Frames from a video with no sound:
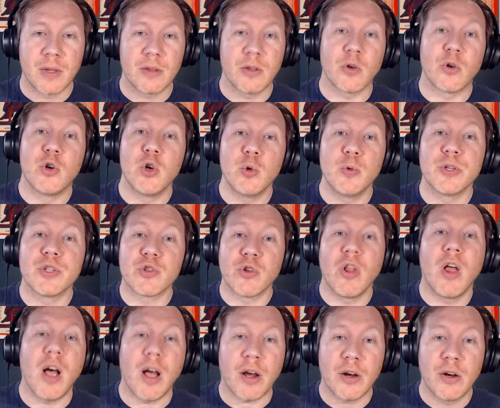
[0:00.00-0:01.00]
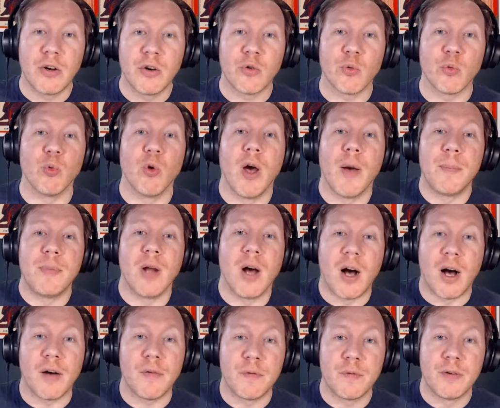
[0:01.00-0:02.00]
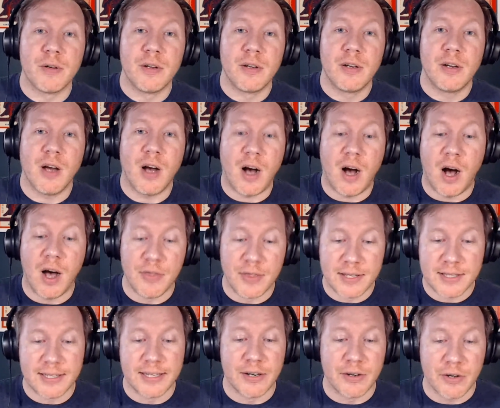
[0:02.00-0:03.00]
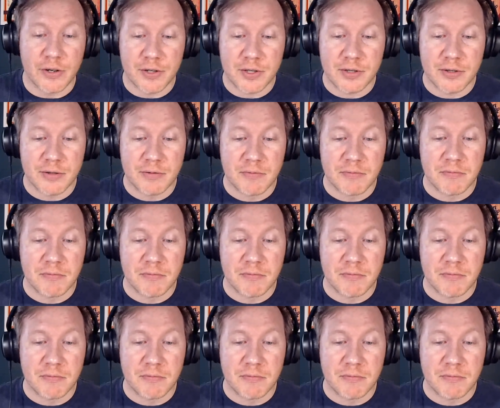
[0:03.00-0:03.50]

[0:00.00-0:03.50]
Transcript: the Coolidge luck rubbed off on the Senators.